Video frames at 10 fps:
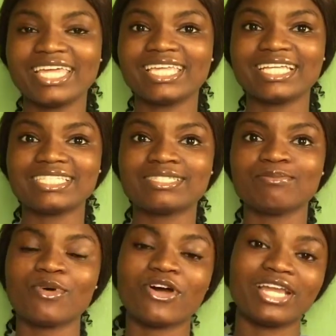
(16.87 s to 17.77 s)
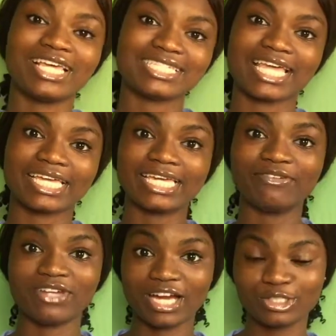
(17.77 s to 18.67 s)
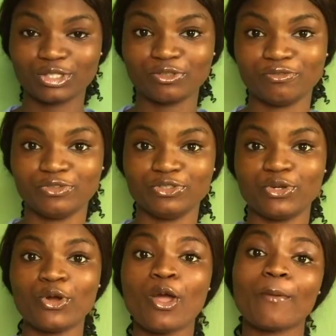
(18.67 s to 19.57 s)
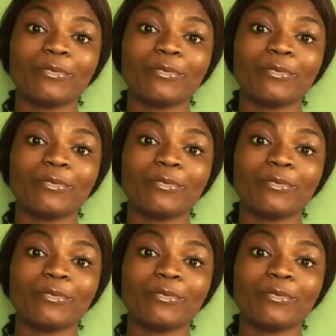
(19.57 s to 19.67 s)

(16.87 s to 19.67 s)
Yes, more or less like a reaction video,